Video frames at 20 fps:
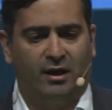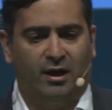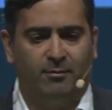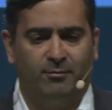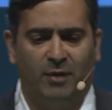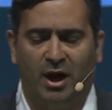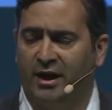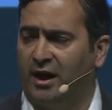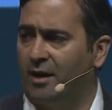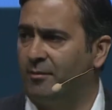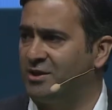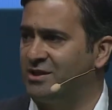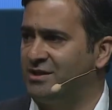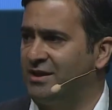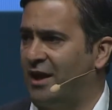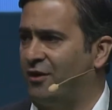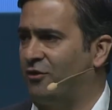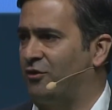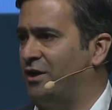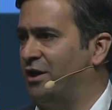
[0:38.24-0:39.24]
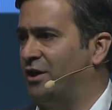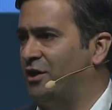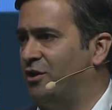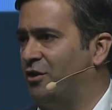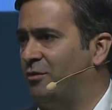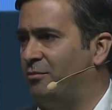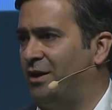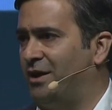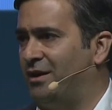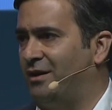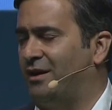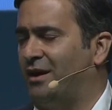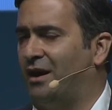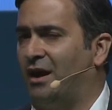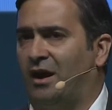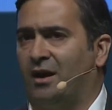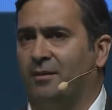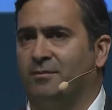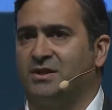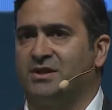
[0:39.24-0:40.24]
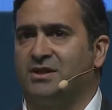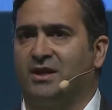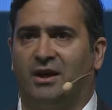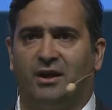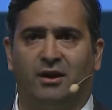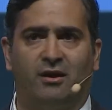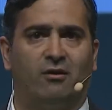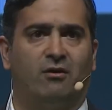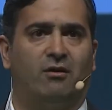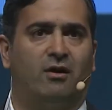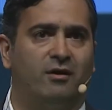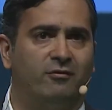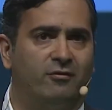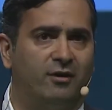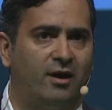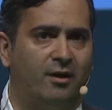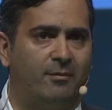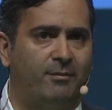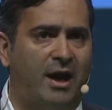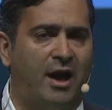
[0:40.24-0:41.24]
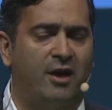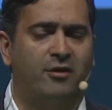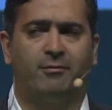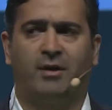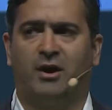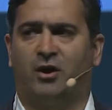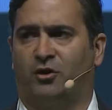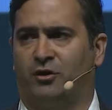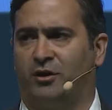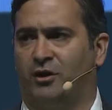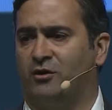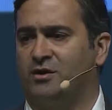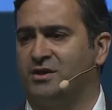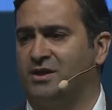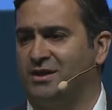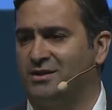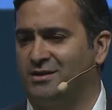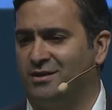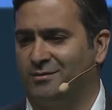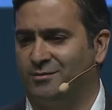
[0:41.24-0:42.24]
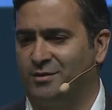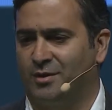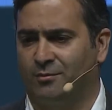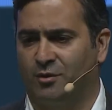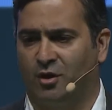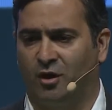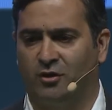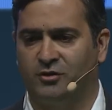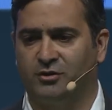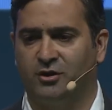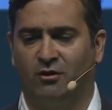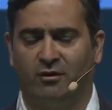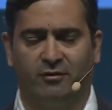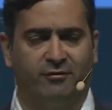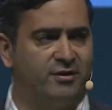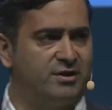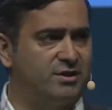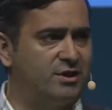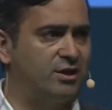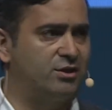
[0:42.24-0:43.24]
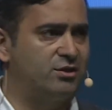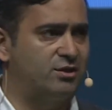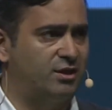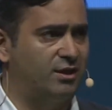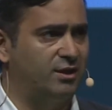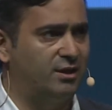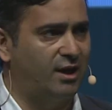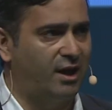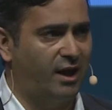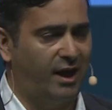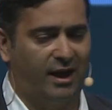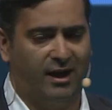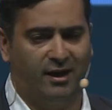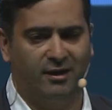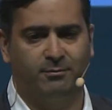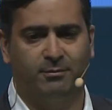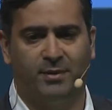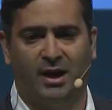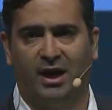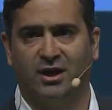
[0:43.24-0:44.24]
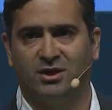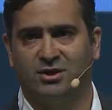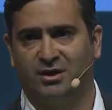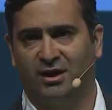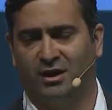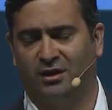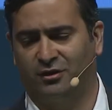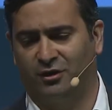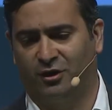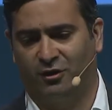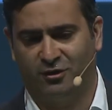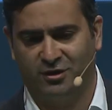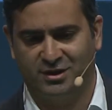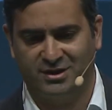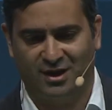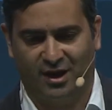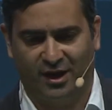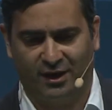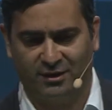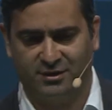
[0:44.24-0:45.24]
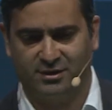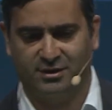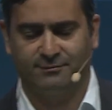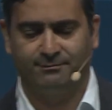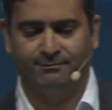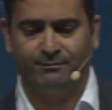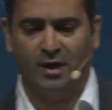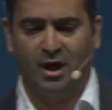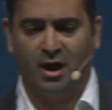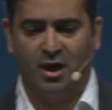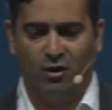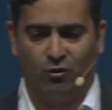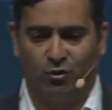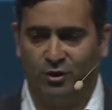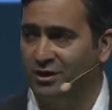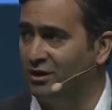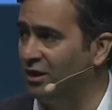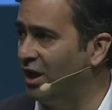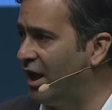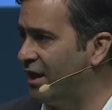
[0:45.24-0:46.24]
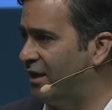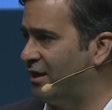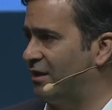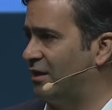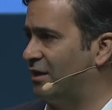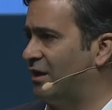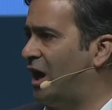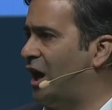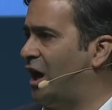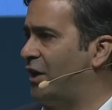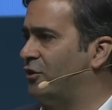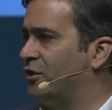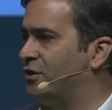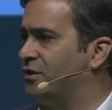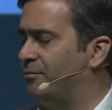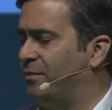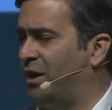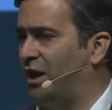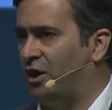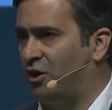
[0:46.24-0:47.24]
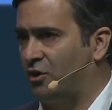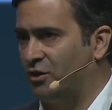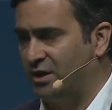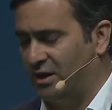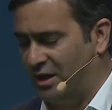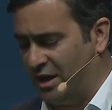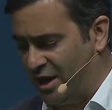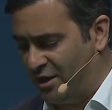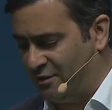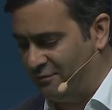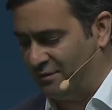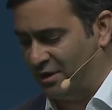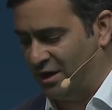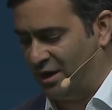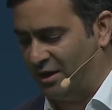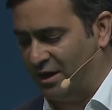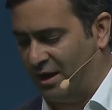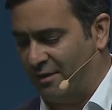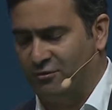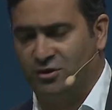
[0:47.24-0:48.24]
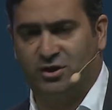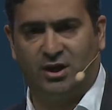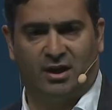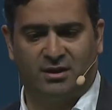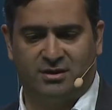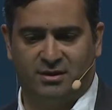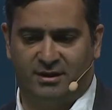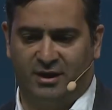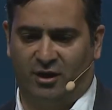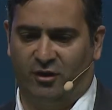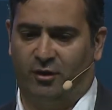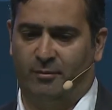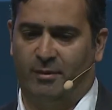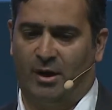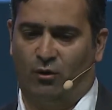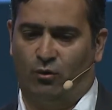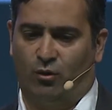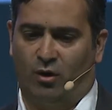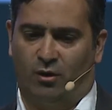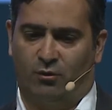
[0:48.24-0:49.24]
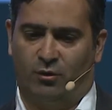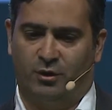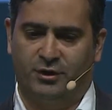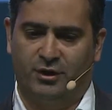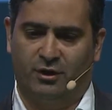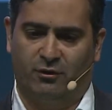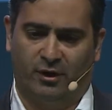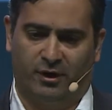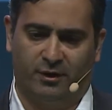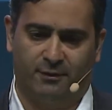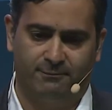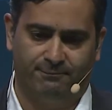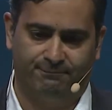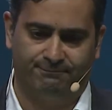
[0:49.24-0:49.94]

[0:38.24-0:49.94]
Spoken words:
My name is Nader Yaghoubi. I'm CEO of PathMaker Neurosystems. I'm also a physician and PhD in neuroscience. We're delighted and honored to be here today and to have a chance to tell you about what we're doing.